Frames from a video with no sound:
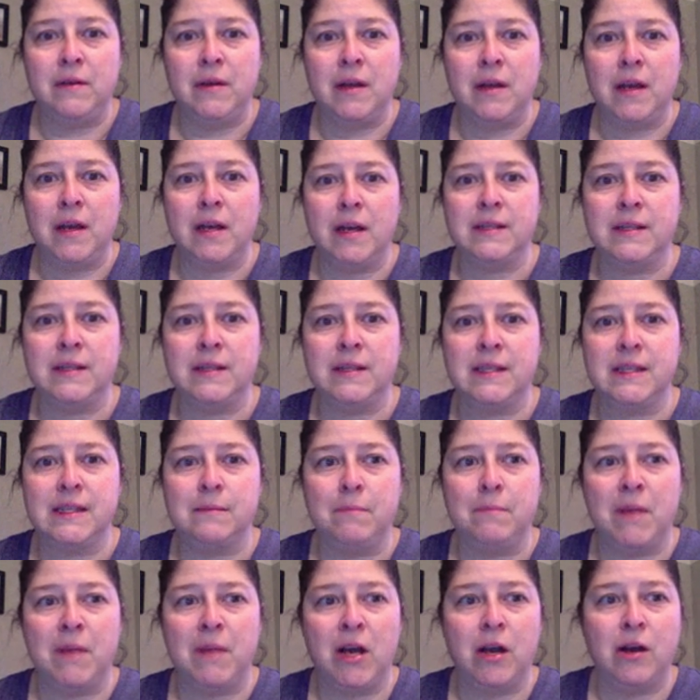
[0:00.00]
a
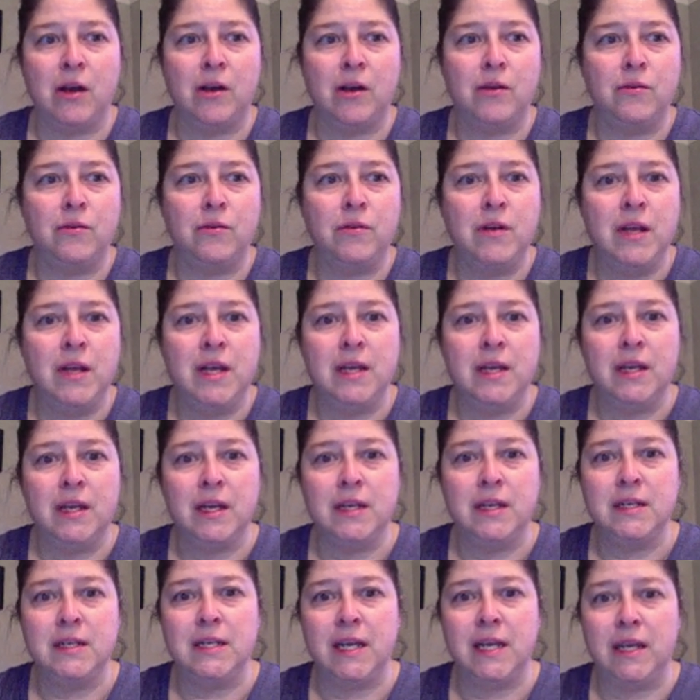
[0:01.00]
small
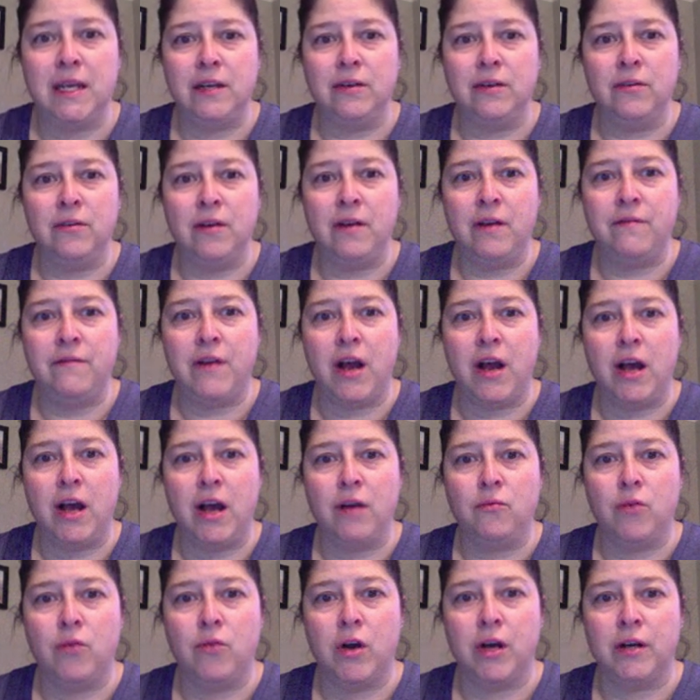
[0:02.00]
container of hot
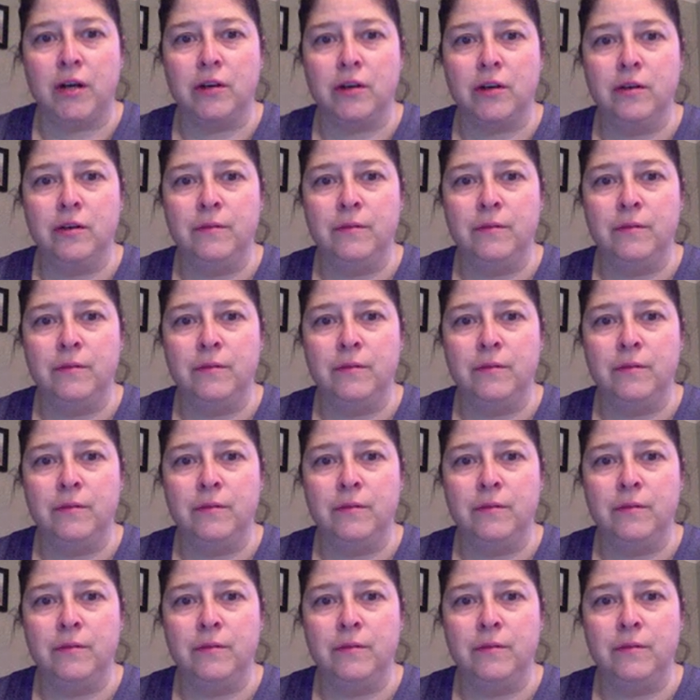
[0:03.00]
water,